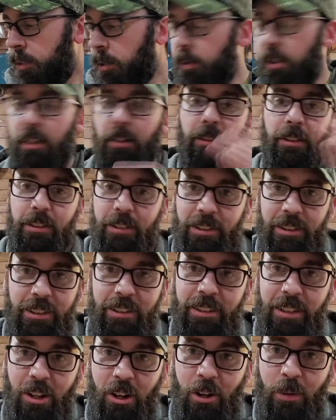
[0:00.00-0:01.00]
Well,
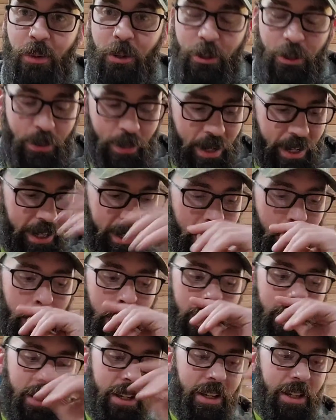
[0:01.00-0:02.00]
almost ready.
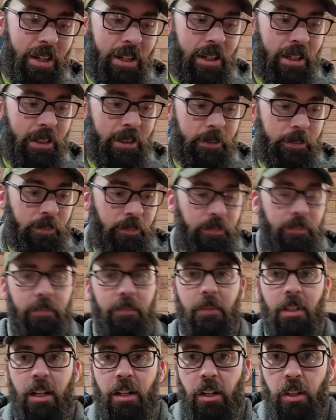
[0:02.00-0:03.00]

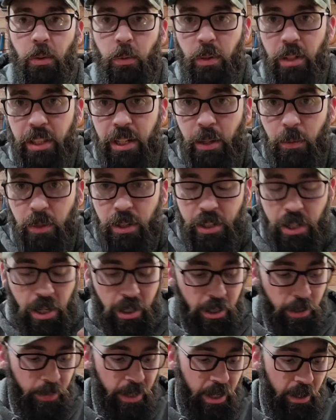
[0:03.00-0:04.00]
Another one that I want to
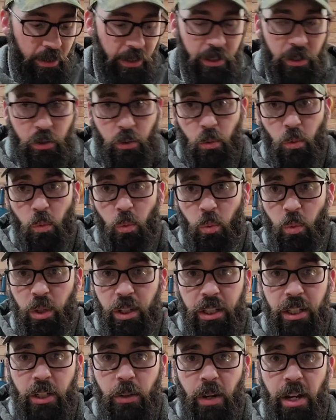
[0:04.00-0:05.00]
talk about that's
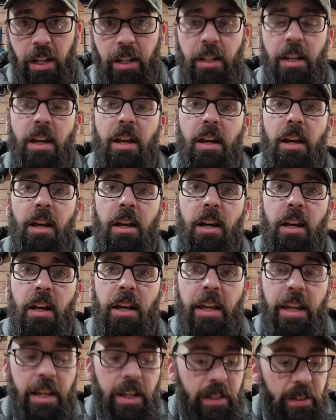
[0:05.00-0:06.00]
really great
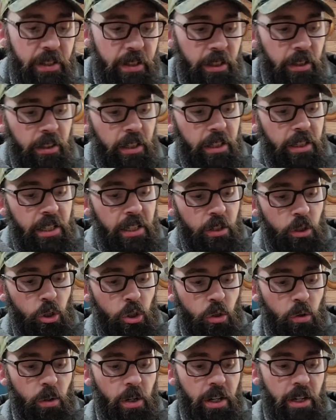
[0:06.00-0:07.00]
is the Lucky
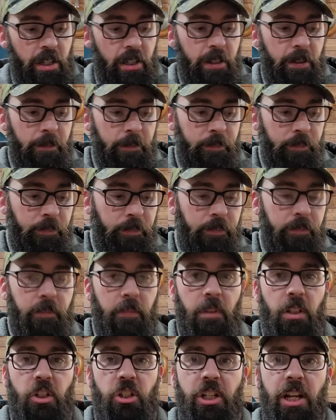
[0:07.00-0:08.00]
Strike
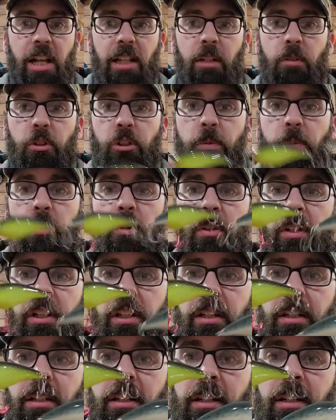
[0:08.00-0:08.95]
Shallow Smoothie.